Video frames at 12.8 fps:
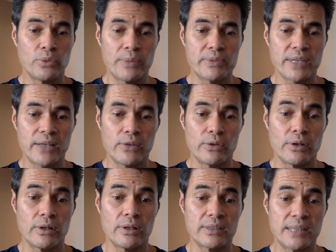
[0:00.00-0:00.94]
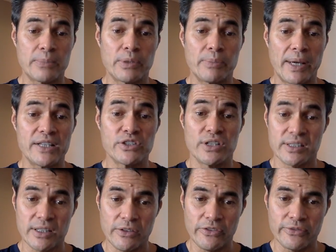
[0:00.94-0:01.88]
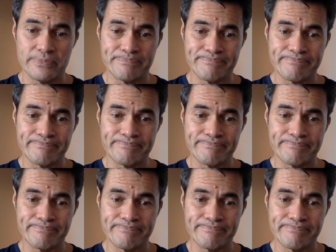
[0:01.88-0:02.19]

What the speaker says: website or a separate page in itself?